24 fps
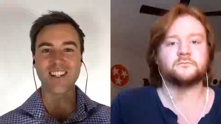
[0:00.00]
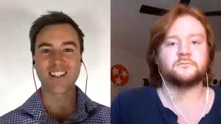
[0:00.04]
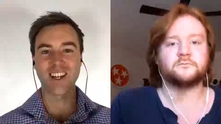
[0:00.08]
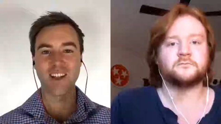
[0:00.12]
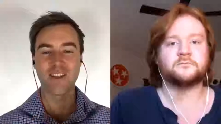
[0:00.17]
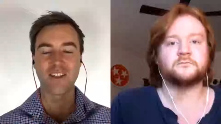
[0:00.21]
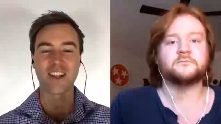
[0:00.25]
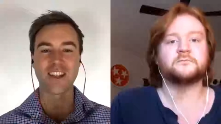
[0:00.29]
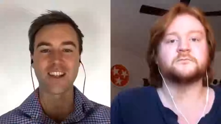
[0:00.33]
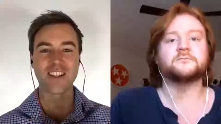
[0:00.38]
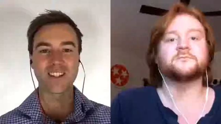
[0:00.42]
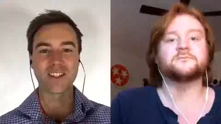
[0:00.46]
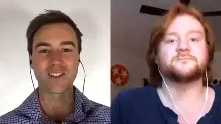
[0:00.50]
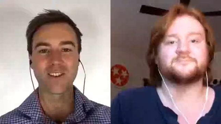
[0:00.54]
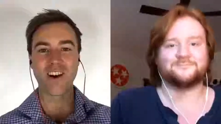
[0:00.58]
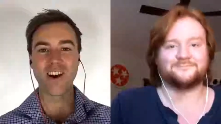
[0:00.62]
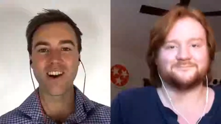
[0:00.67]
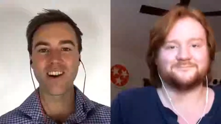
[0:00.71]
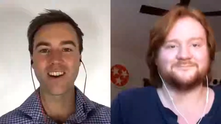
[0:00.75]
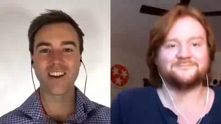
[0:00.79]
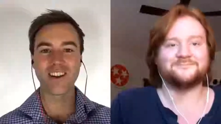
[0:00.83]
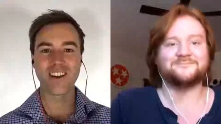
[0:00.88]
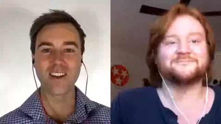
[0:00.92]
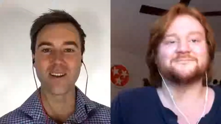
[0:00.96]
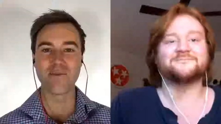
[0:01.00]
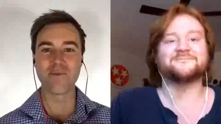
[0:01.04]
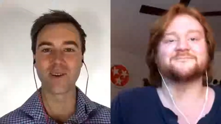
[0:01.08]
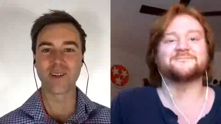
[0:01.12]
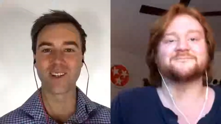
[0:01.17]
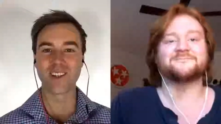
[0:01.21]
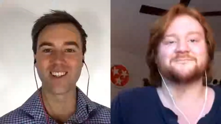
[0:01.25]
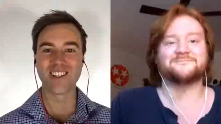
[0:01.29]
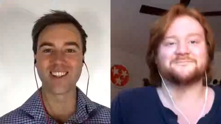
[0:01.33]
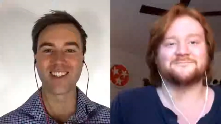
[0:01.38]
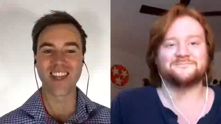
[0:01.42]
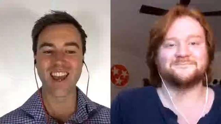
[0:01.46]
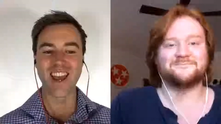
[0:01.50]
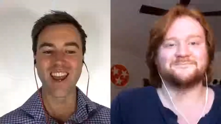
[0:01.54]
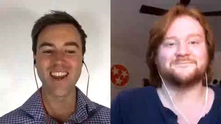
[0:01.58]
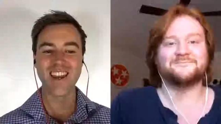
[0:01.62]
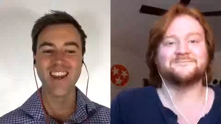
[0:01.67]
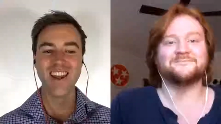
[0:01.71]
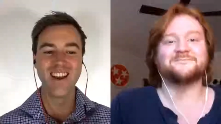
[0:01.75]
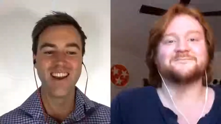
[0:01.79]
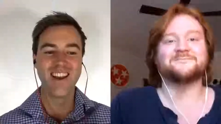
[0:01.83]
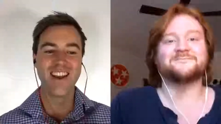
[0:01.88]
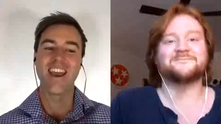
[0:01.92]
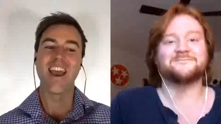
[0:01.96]
Speaker 1: I think that's a great idea because then
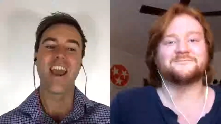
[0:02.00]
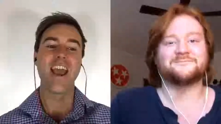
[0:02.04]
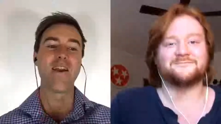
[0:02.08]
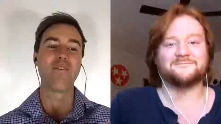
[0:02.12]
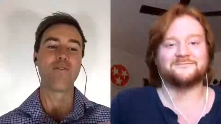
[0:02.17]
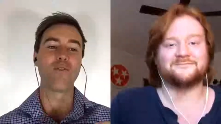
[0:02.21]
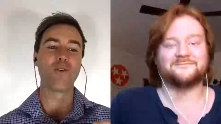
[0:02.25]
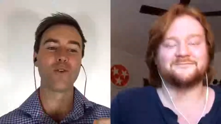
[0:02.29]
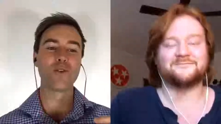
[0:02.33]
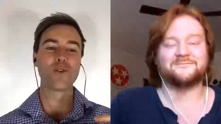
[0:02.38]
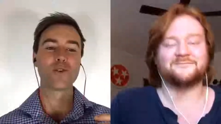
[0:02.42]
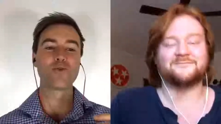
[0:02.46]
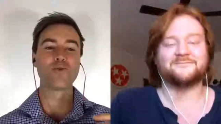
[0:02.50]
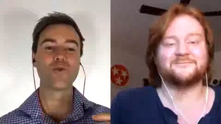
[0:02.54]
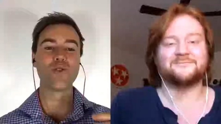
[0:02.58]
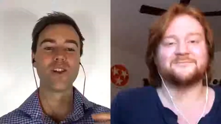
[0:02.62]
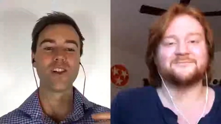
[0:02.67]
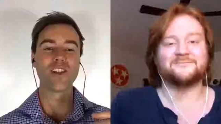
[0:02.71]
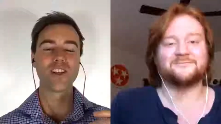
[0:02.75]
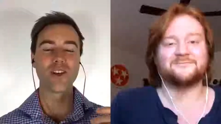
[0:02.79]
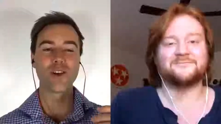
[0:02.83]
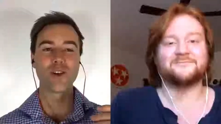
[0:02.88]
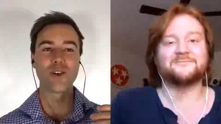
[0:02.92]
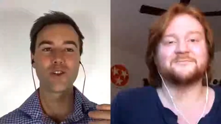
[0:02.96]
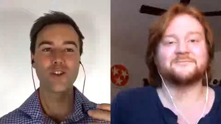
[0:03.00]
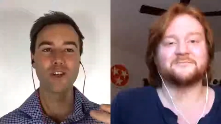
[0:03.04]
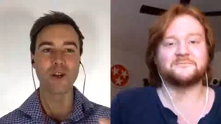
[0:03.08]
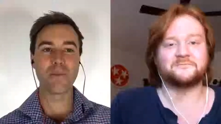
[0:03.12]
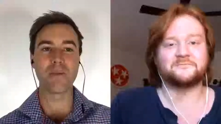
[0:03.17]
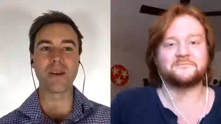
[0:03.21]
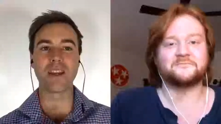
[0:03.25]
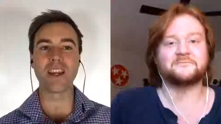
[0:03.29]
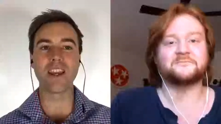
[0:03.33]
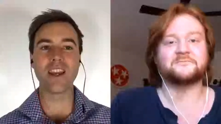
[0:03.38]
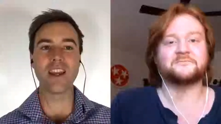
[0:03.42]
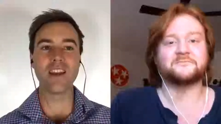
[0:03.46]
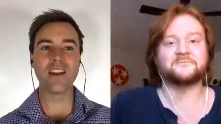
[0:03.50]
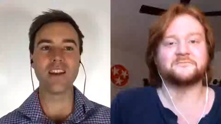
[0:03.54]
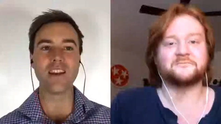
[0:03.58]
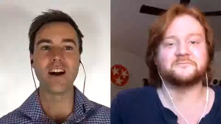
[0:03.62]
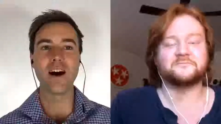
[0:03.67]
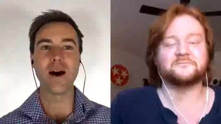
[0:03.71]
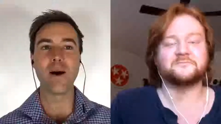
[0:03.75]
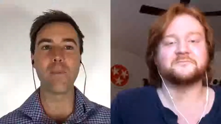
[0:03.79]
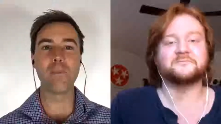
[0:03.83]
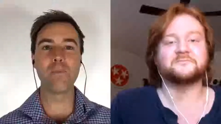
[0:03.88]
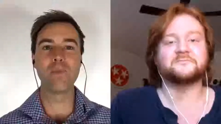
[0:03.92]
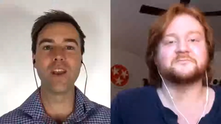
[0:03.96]
everyone's really, you know, chipping in.
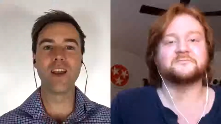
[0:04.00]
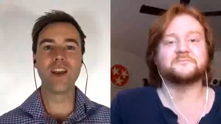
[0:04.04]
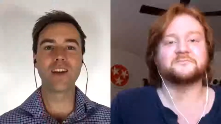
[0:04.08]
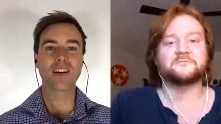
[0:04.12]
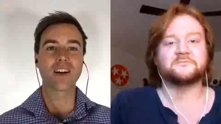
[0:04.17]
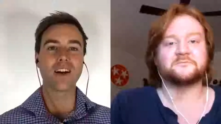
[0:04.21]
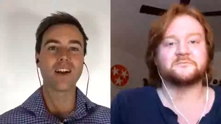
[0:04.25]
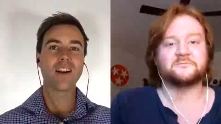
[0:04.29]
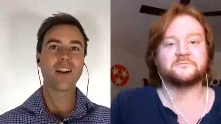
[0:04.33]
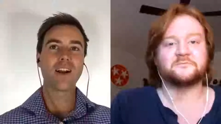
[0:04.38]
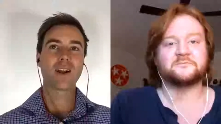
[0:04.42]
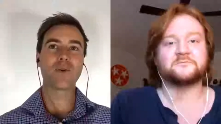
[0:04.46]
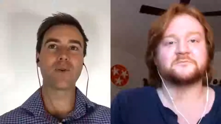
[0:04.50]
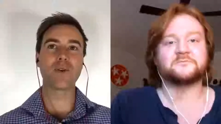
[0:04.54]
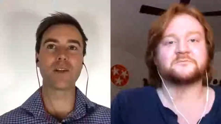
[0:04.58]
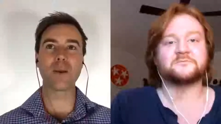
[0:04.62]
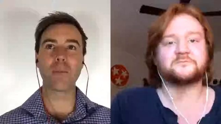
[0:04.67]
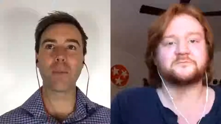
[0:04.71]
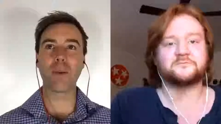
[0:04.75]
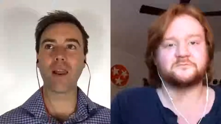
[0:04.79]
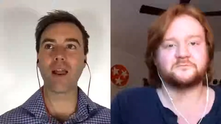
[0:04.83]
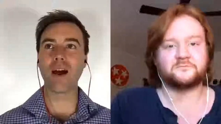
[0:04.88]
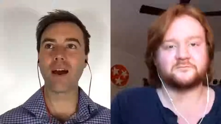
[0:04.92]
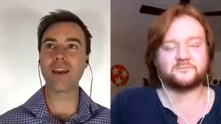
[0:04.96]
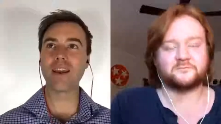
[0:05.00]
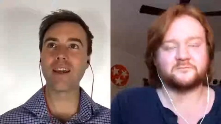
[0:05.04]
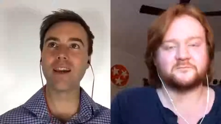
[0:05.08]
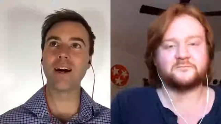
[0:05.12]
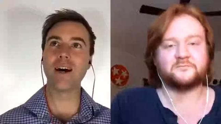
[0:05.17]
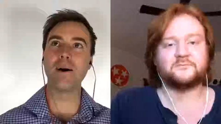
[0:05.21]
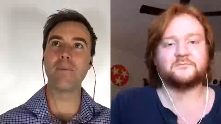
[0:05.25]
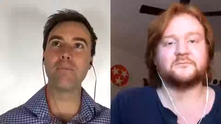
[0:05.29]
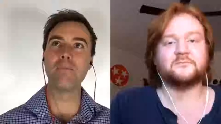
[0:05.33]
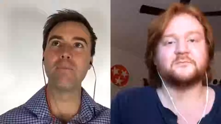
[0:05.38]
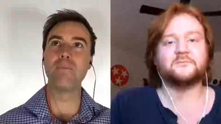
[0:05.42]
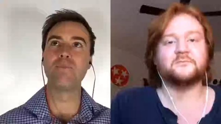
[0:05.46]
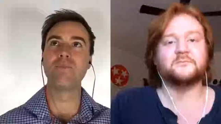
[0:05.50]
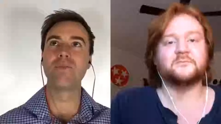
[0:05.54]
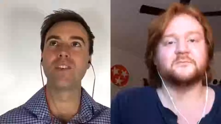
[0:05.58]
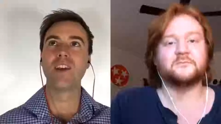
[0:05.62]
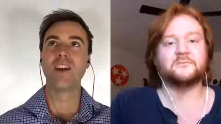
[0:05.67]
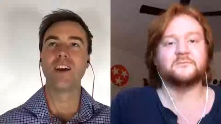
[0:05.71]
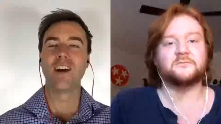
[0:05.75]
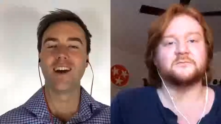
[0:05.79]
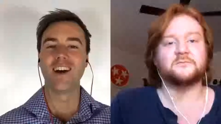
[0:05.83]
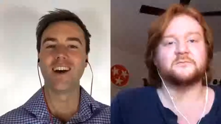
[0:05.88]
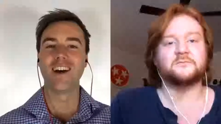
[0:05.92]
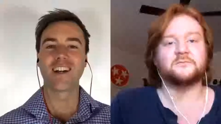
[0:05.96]
Um, kind of like when you play um,
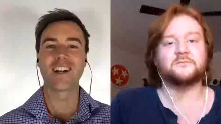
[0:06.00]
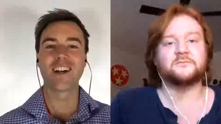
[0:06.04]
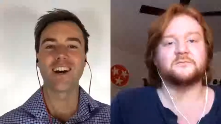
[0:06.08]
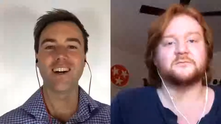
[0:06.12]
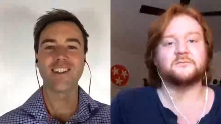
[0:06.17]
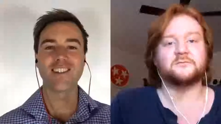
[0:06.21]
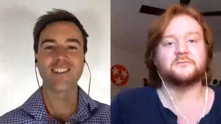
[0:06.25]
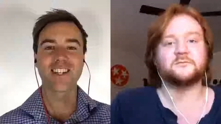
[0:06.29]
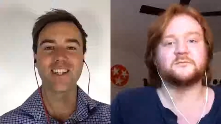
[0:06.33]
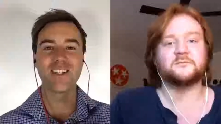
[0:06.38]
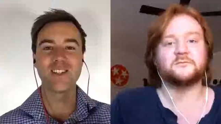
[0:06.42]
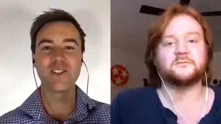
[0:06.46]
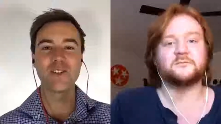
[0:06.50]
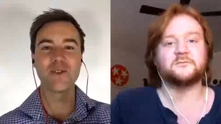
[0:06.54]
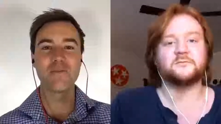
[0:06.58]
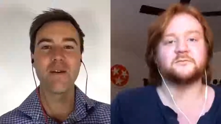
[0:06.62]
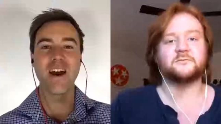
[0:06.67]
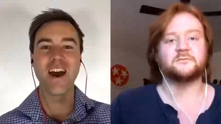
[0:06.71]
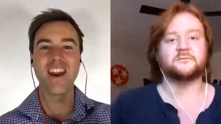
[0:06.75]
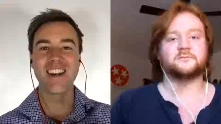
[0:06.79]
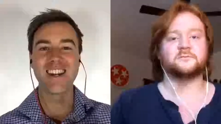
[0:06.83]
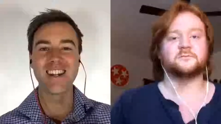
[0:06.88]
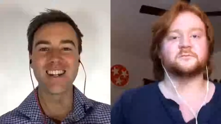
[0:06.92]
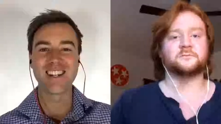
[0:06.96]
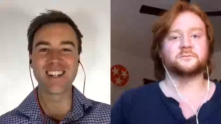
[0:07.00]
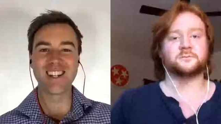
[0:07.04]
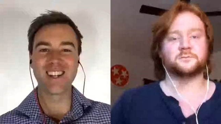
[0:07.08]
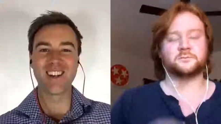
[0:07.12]
uh, Cards Against Humanity. You know,